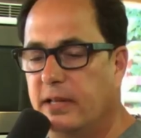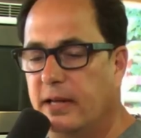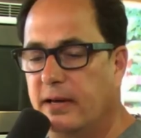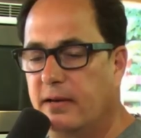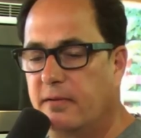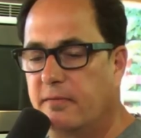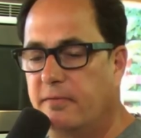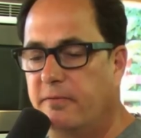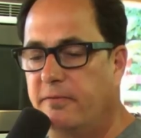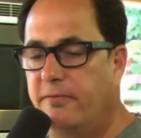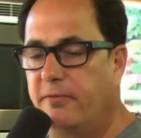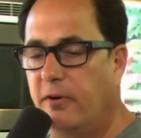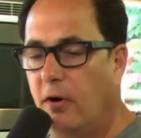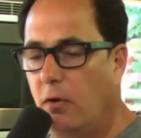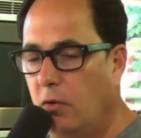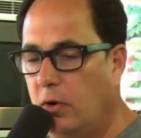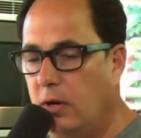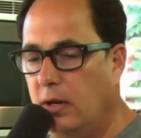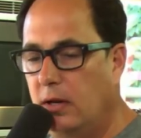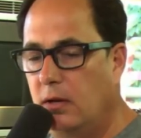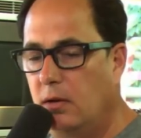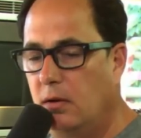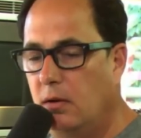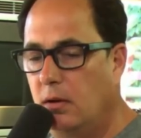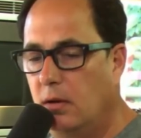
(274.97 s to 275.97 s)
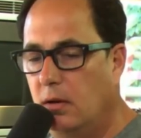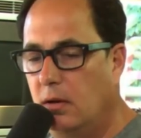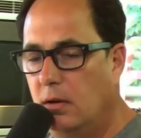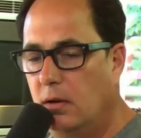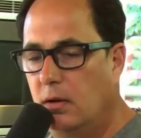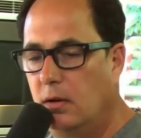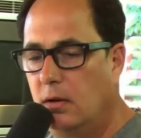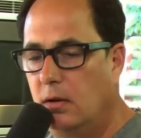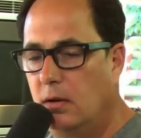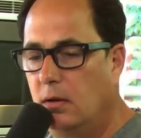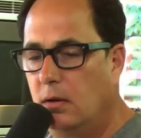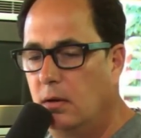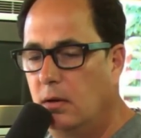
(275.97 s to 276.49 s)
like voting.
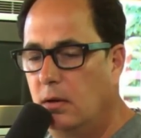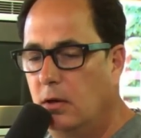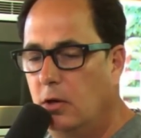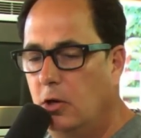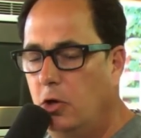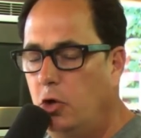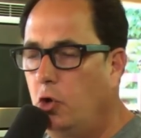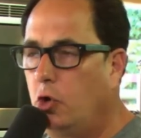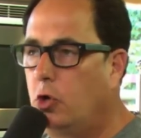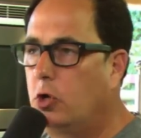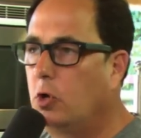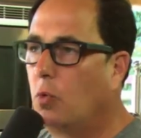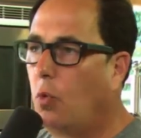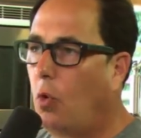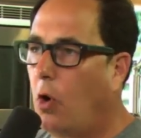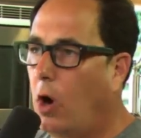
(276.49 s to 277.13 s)
You could